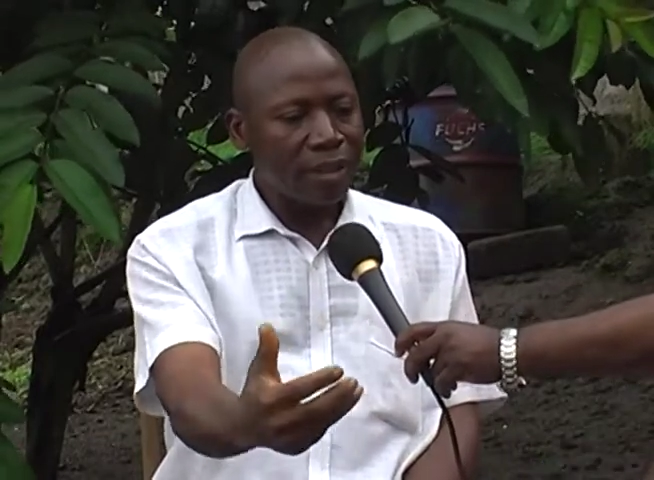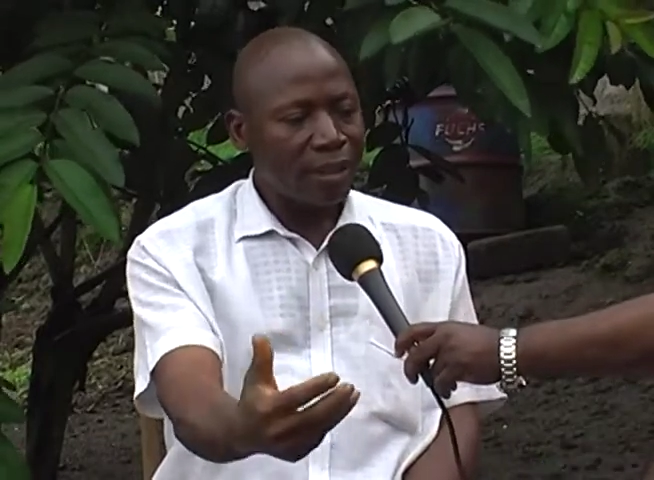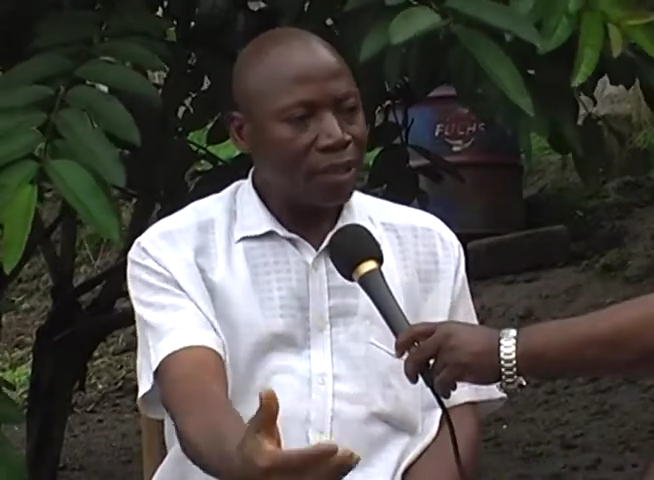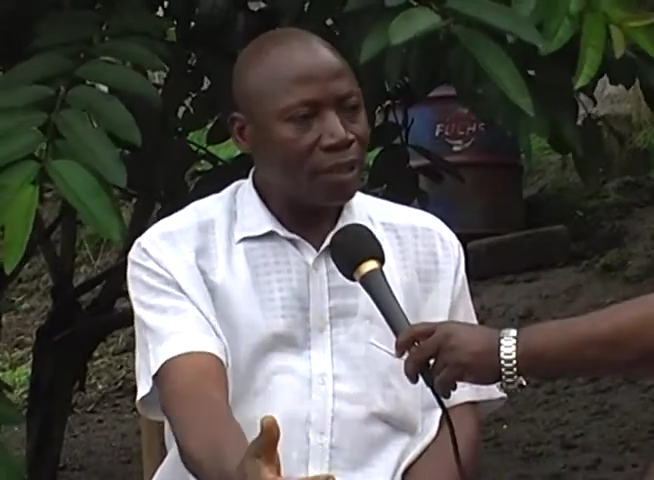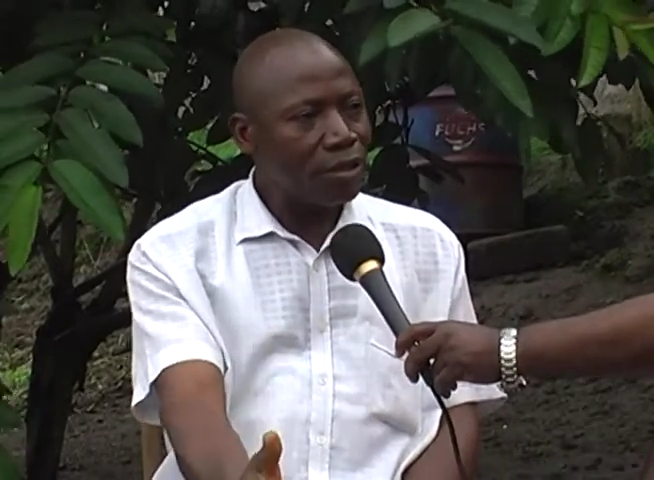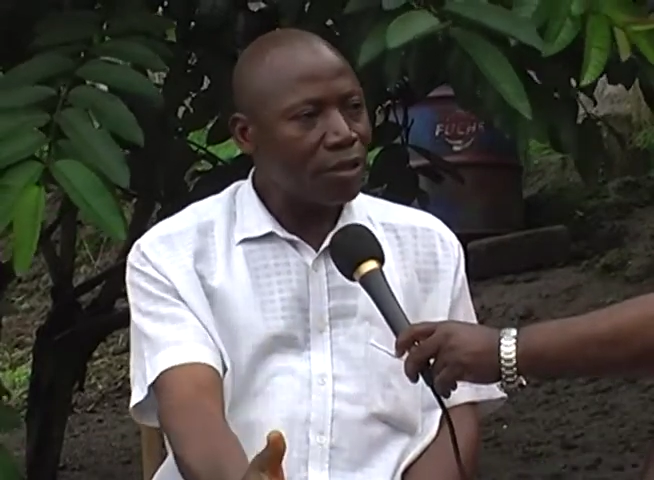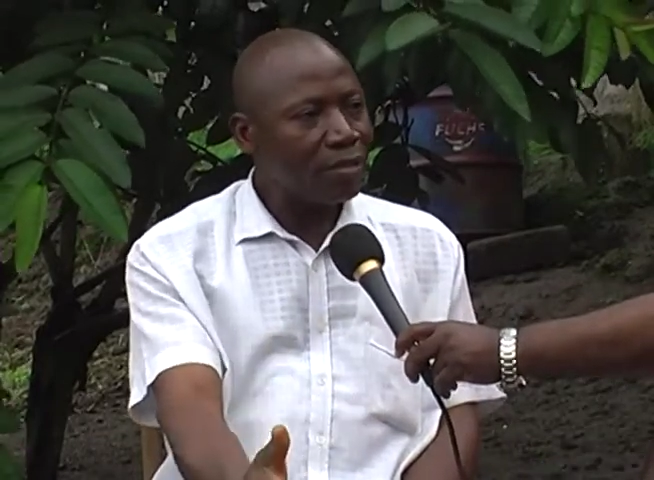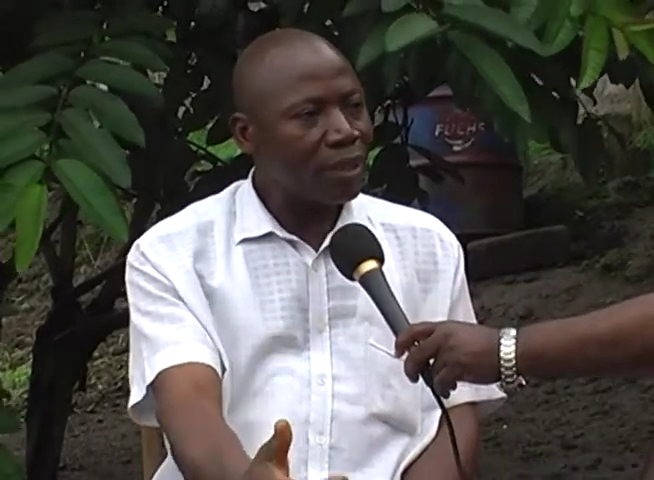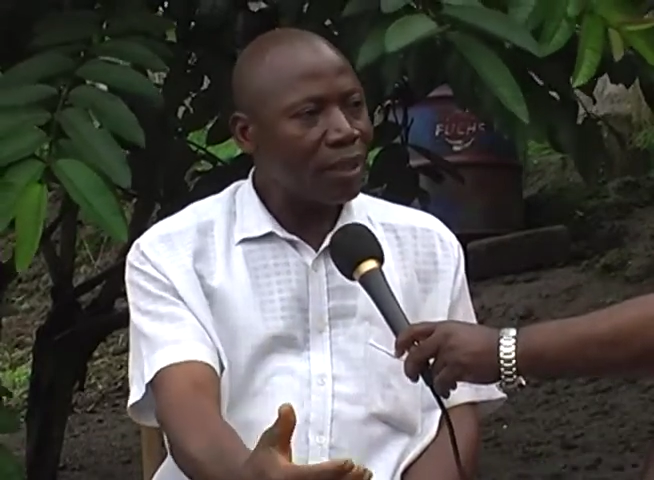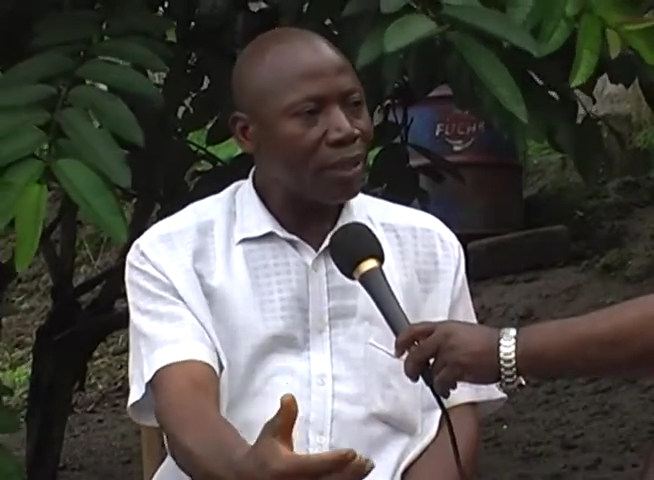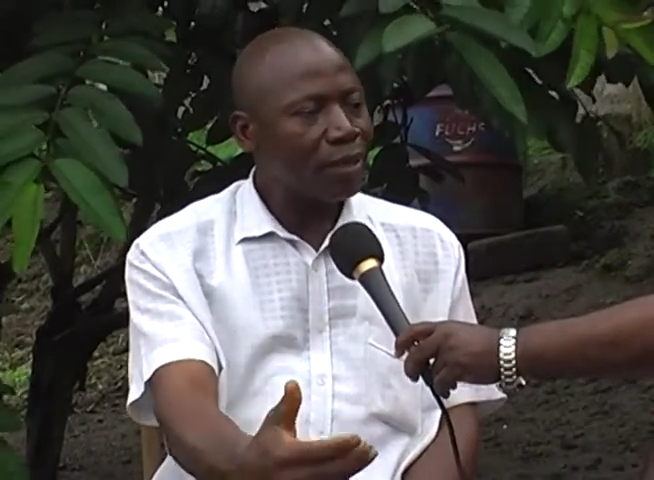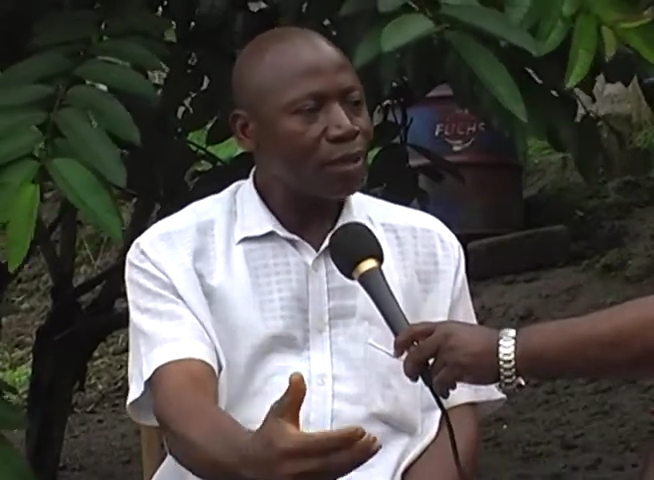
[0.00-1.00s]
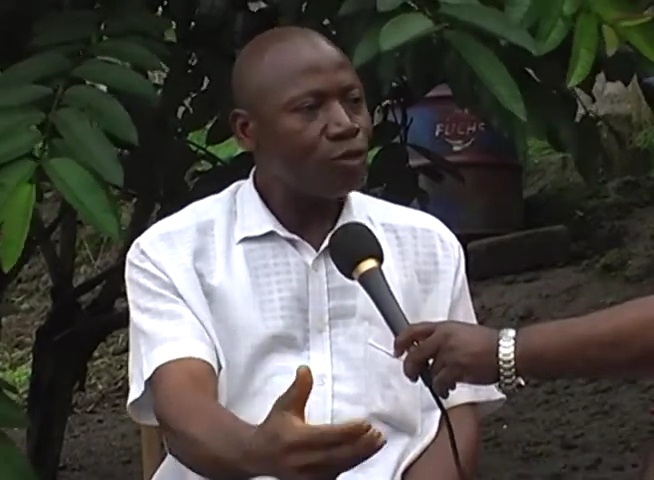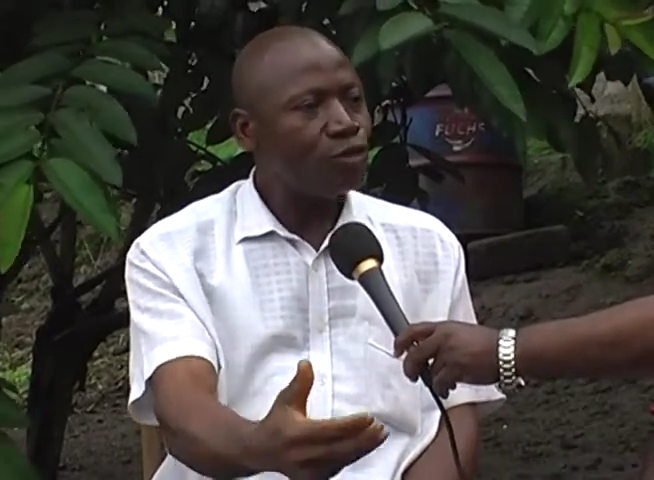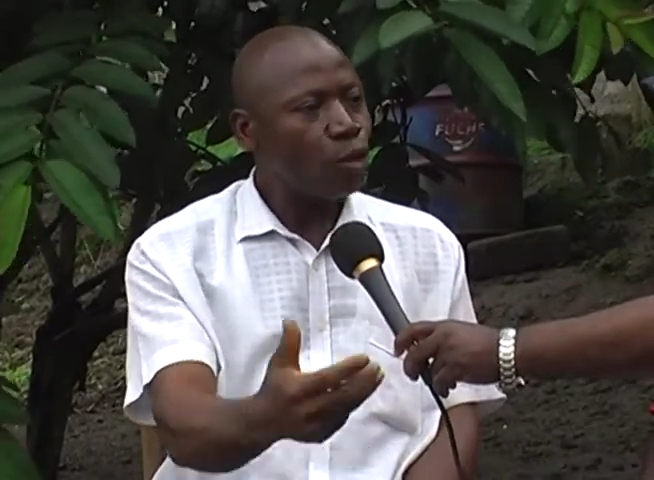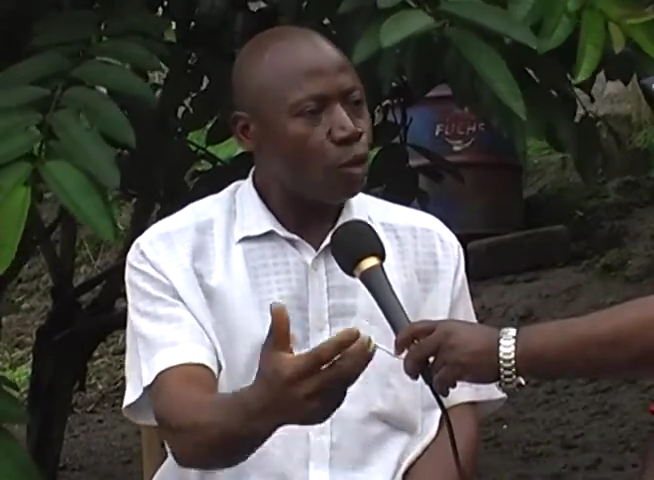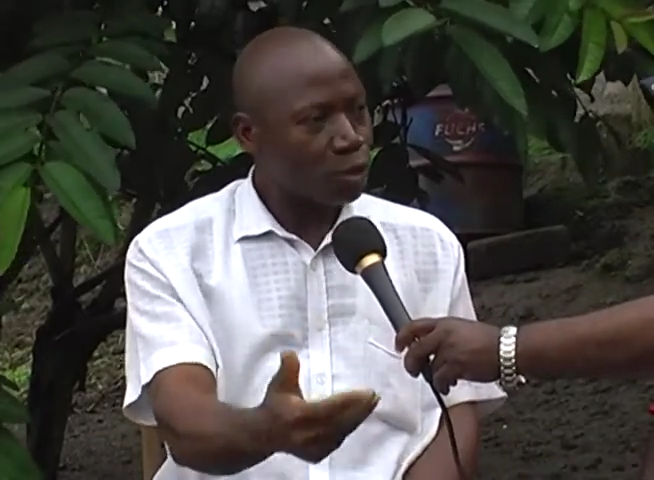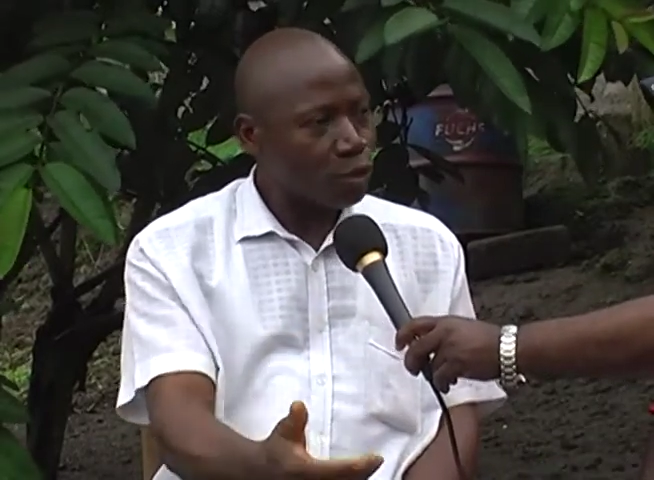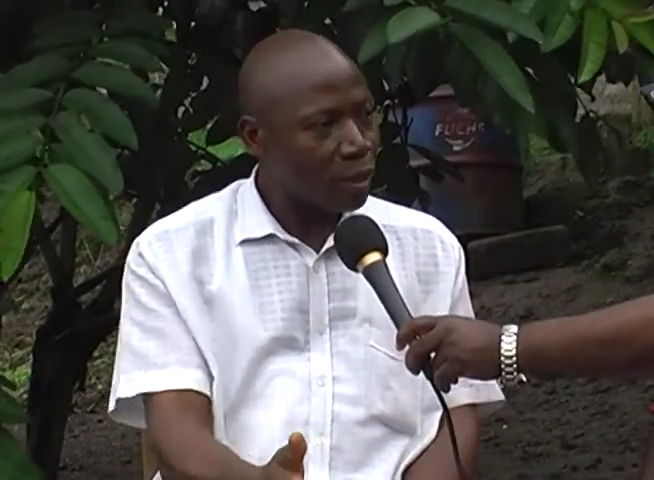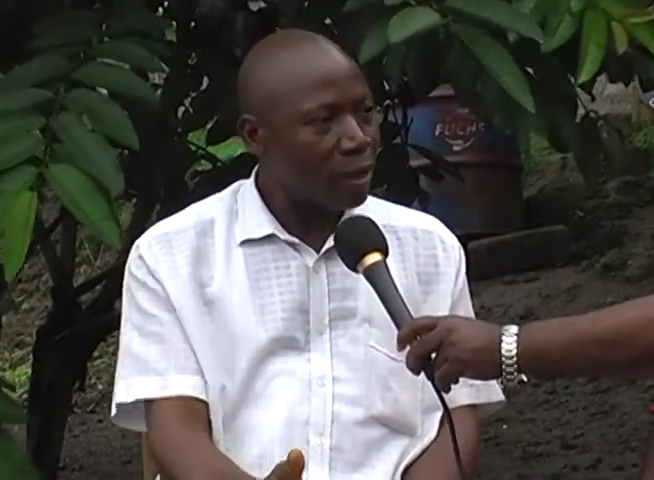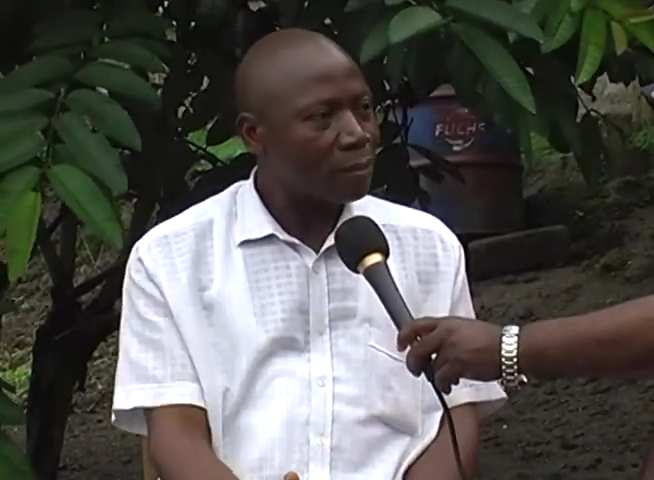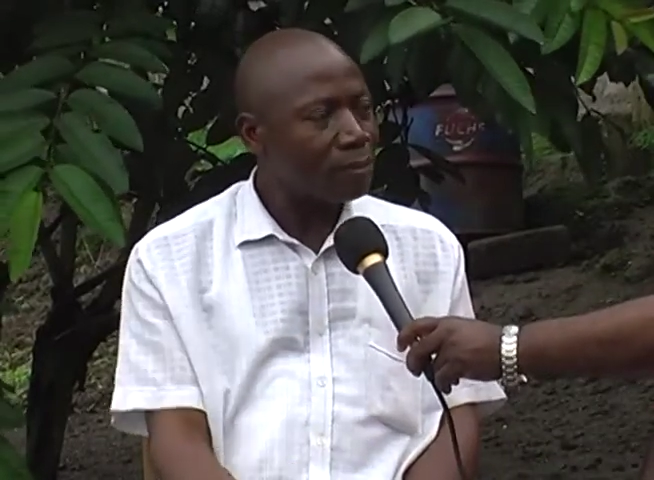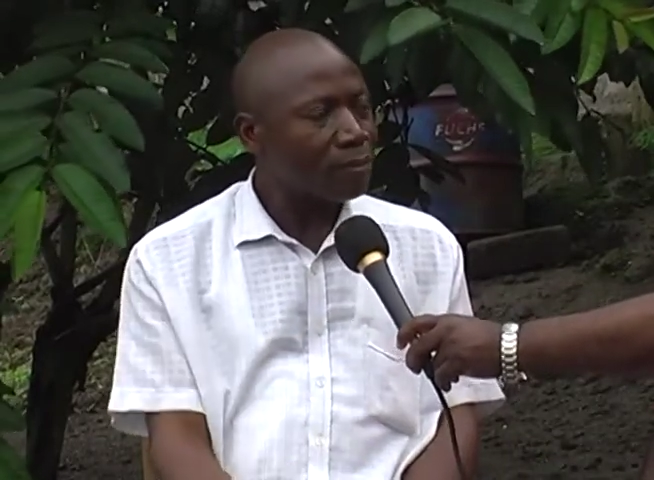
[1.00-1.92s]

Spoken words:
stadium there to Hot One,